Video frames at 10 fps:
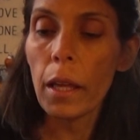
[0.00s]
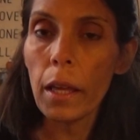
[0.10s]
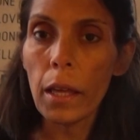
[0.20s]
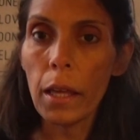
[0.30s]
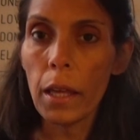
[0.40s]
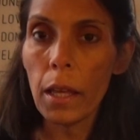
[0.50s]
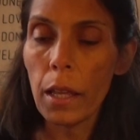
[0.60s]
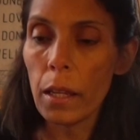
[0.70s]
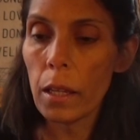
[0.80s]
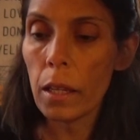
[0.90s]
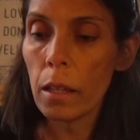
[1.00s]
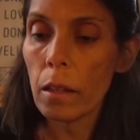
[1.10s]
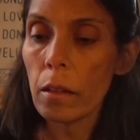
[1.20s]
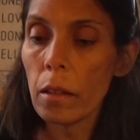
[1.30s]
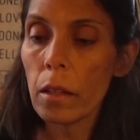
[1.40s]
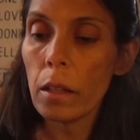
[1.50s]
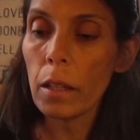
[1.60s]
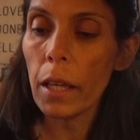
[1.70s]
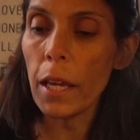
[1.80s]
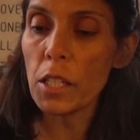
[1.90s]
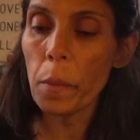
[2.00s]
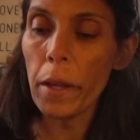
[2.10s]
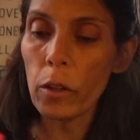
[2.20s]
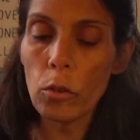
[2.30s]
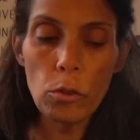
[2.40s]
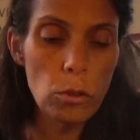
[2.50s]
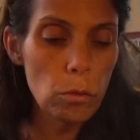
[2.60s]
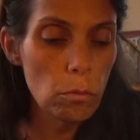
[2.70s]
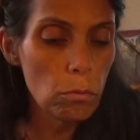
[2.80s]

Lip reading: And the Ace of Pentacles.